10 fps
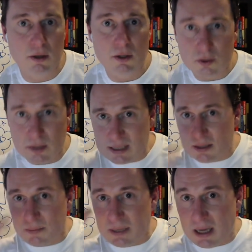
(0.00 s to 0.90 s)
So that's
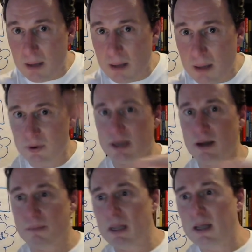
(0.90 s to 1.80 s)
something I'm putting
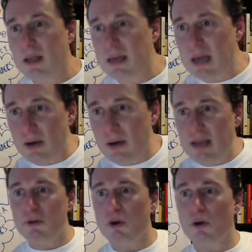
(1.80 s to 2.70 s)
up. Now, if
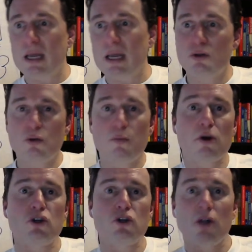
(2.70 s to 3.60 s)
you're into
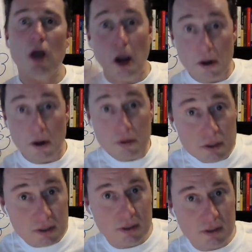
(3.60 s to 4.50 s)
martial arts,